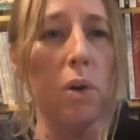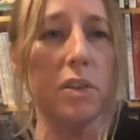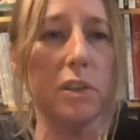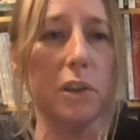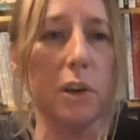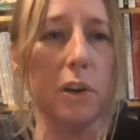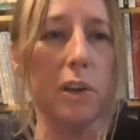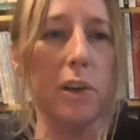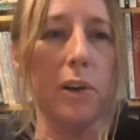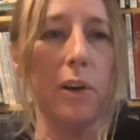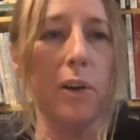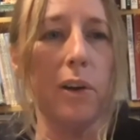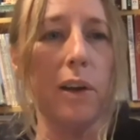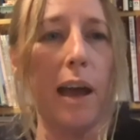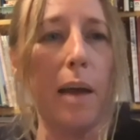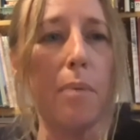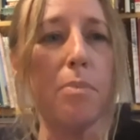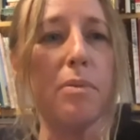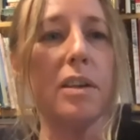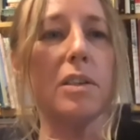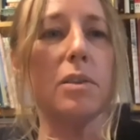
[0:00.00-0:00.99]
So, you know,
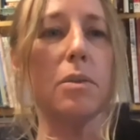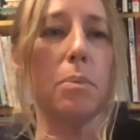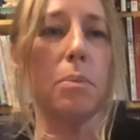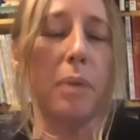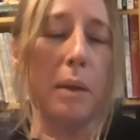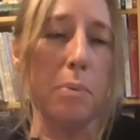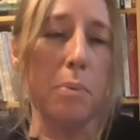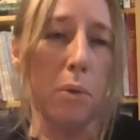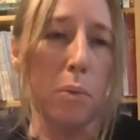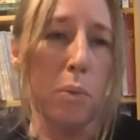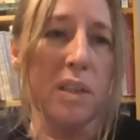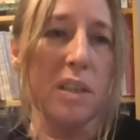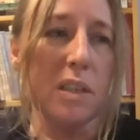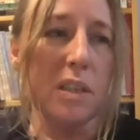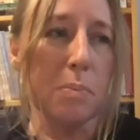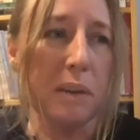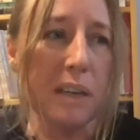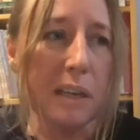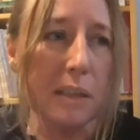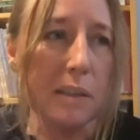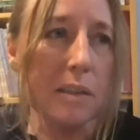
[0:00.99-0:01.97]
Aboriginal people would
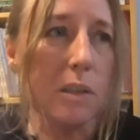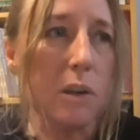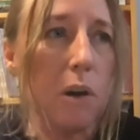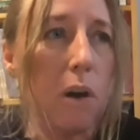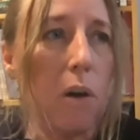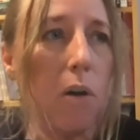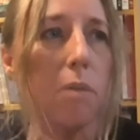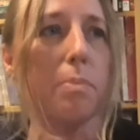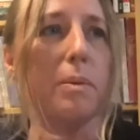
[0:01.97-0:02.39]
spear stock